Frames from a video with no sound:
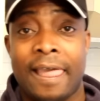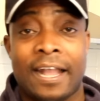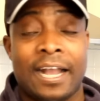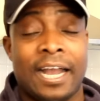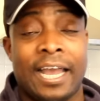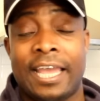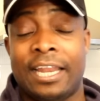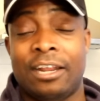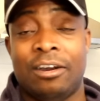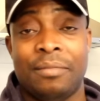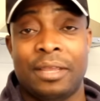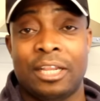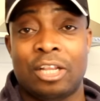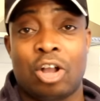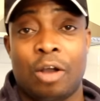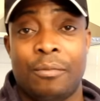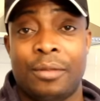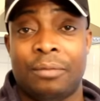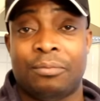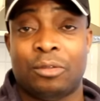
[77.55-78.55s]
You know what I mean,
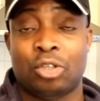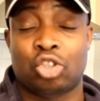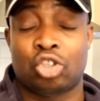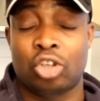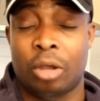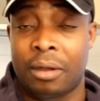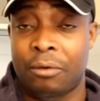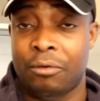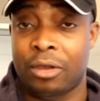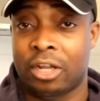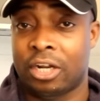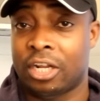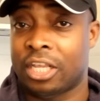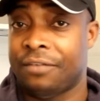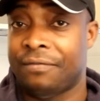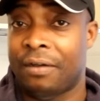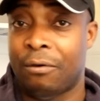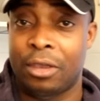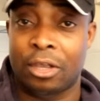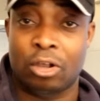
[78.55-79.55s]
coming up to summer, we're gonna
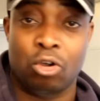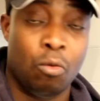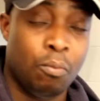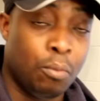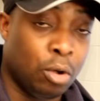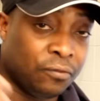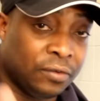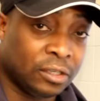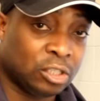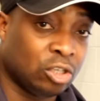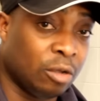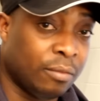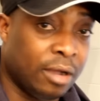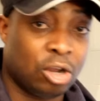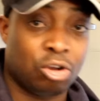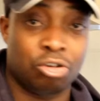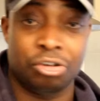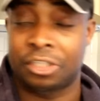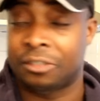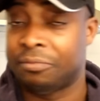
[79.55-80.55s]
give away cookbook for summer,
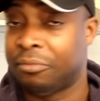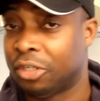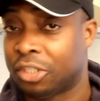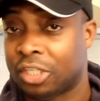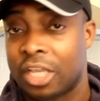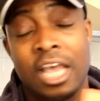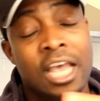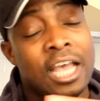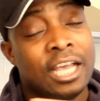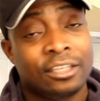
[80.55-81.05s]
Christmas.